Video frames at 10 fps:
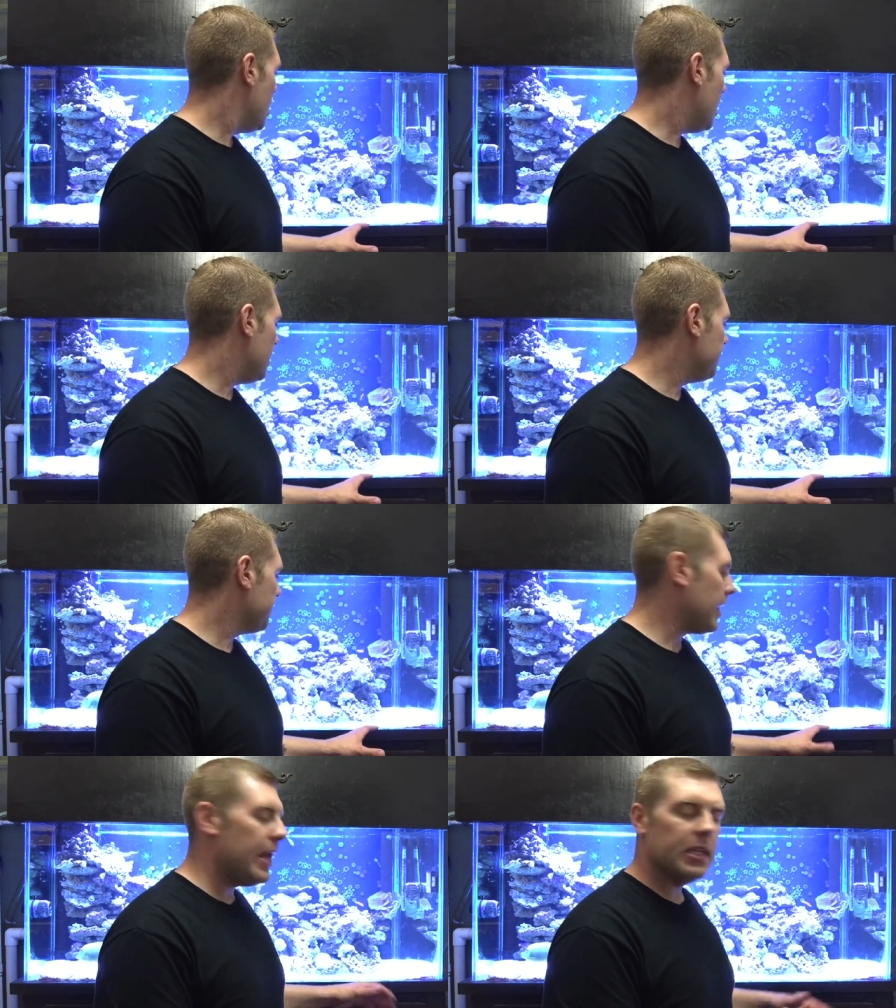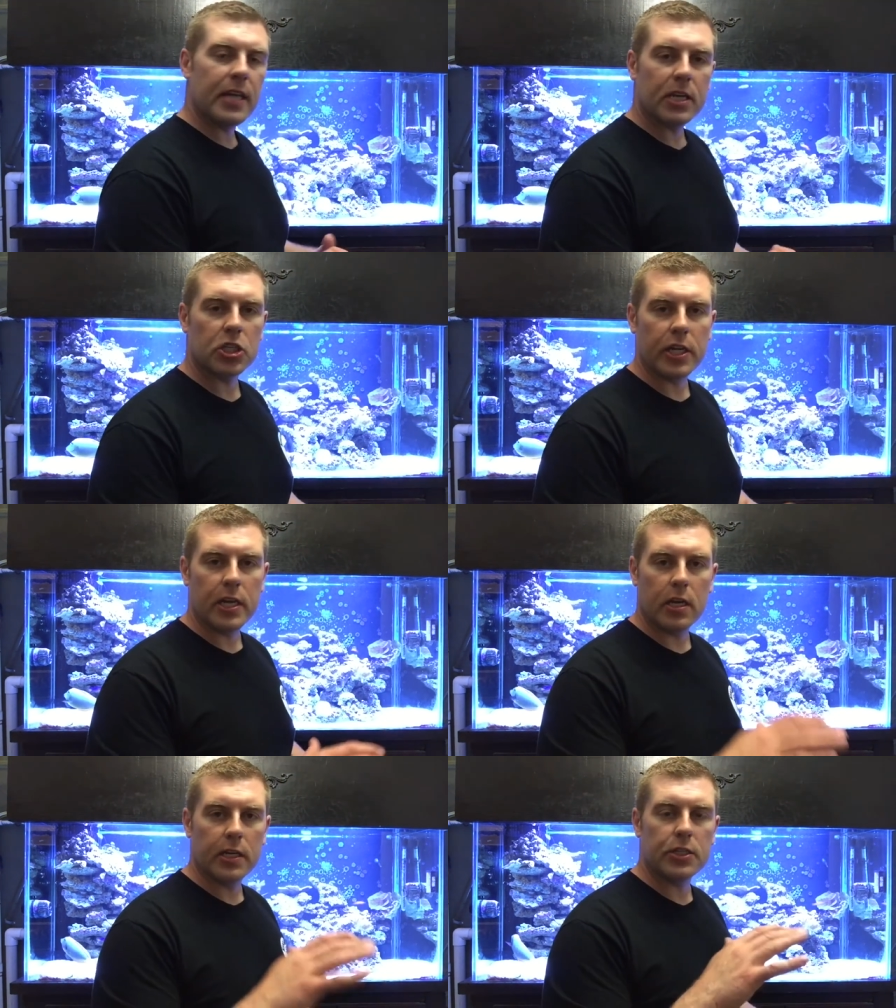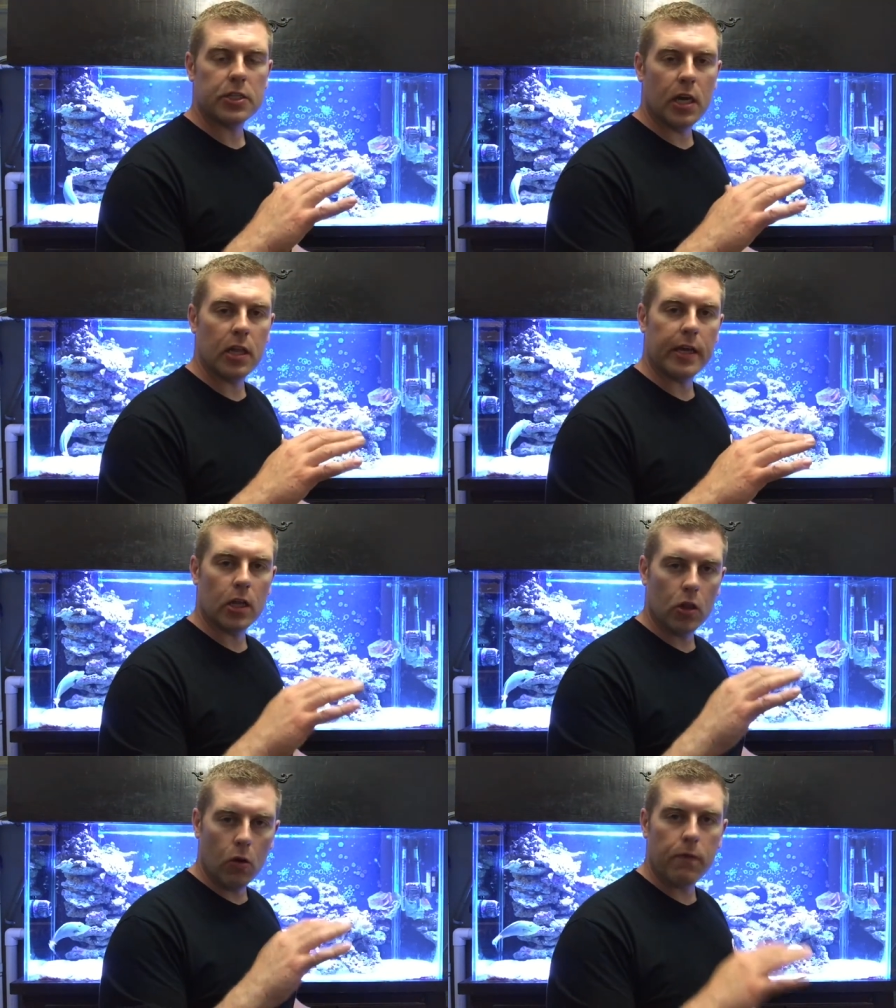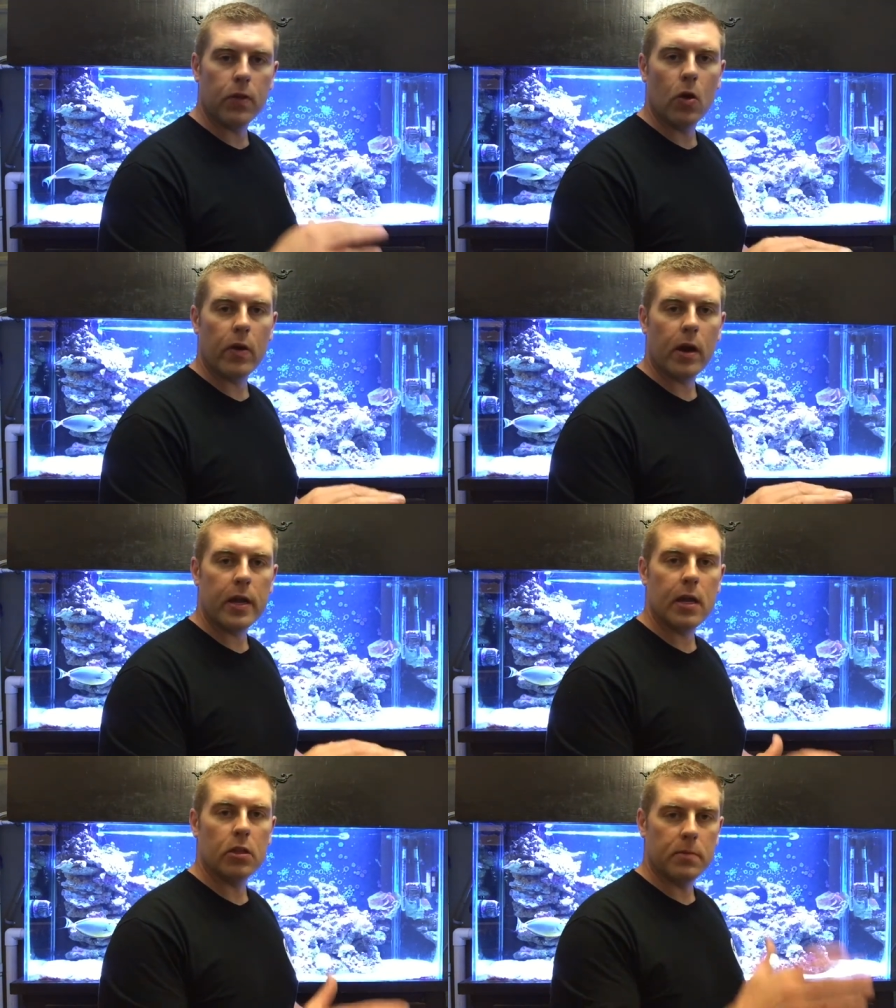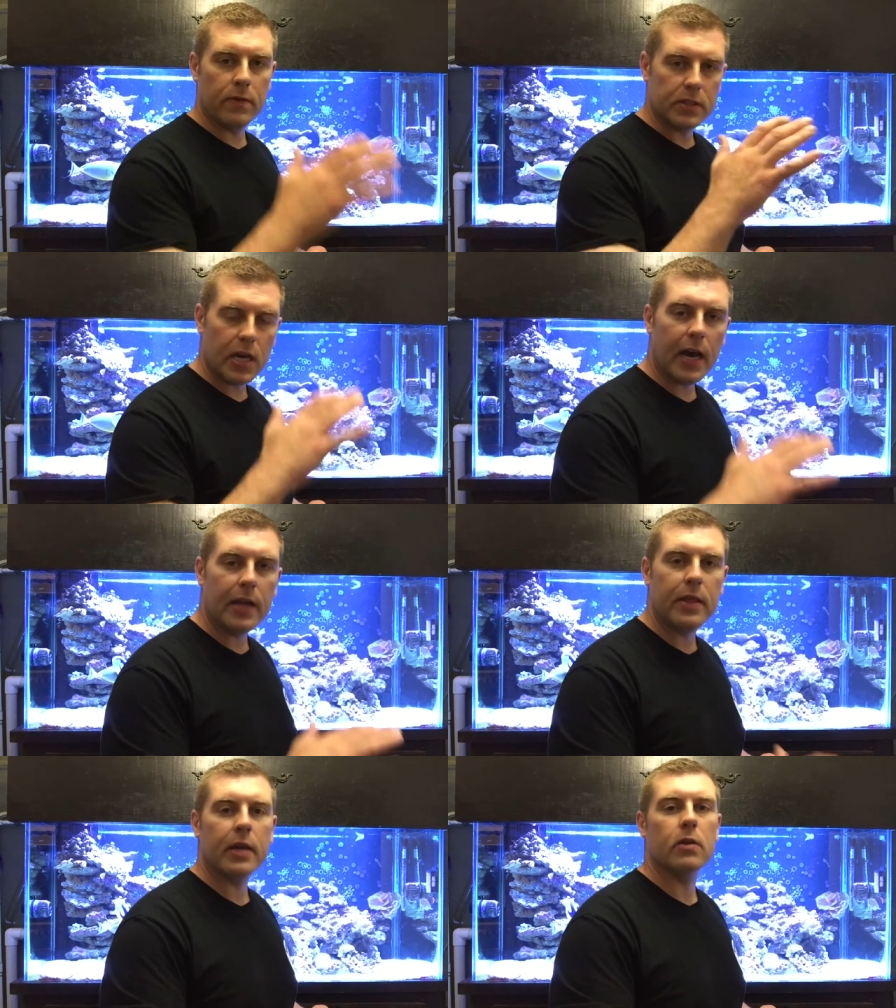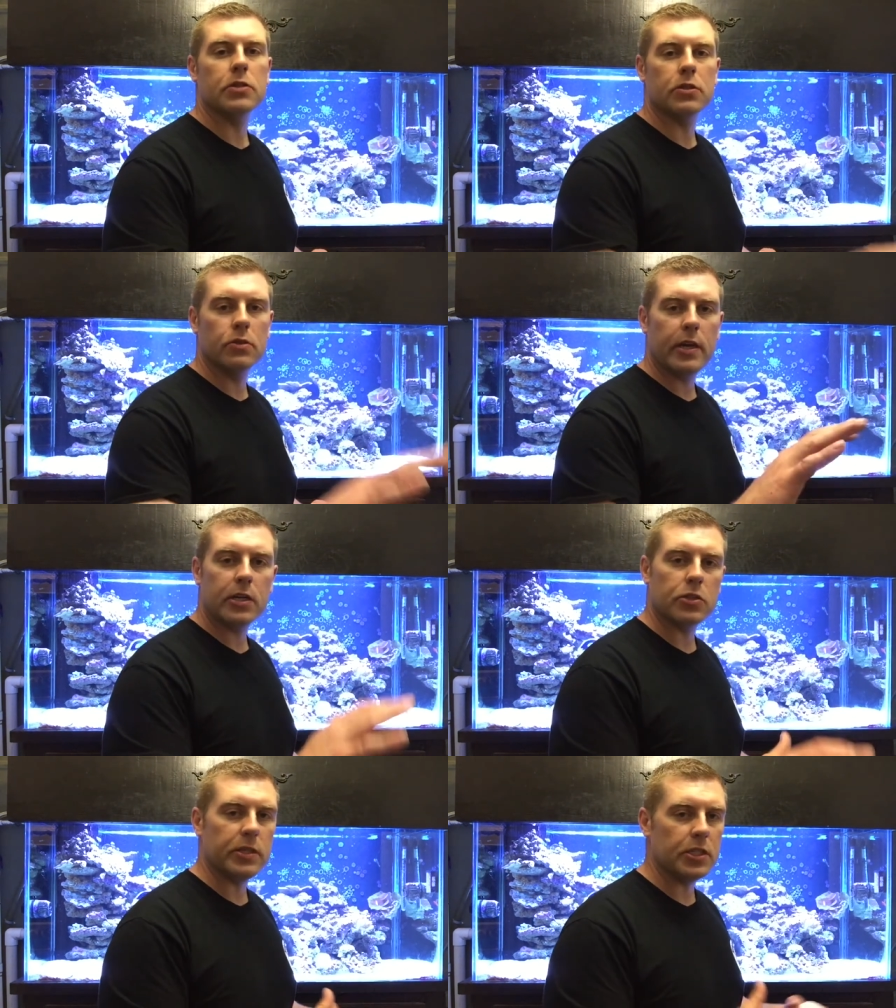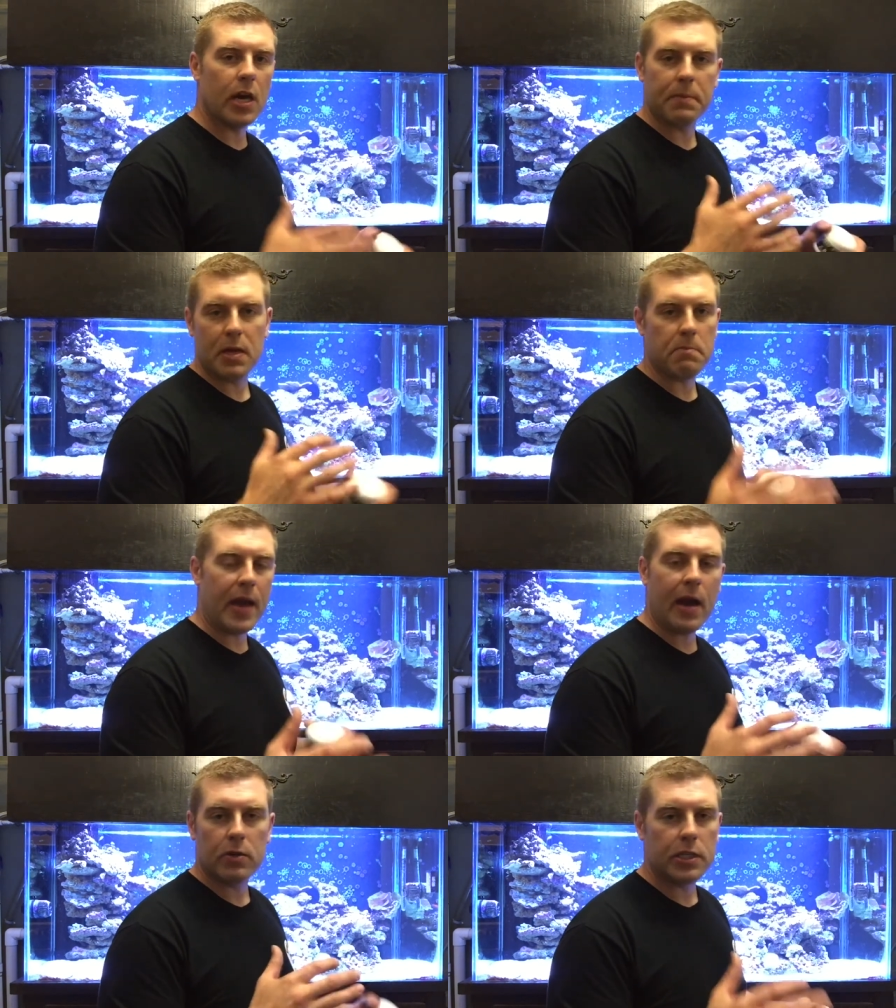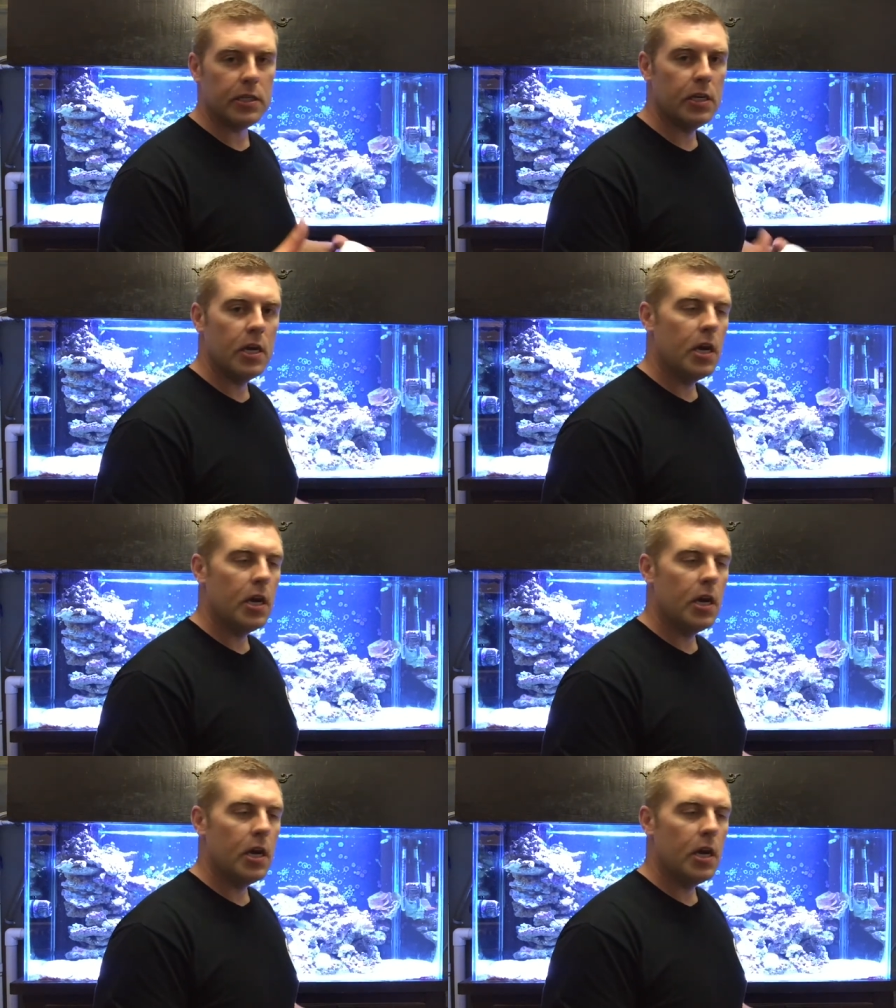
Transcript: Um, and it's actually in a nice uh, like a low flow area, a little bit of a tide that goes through there, so he's not being pounded.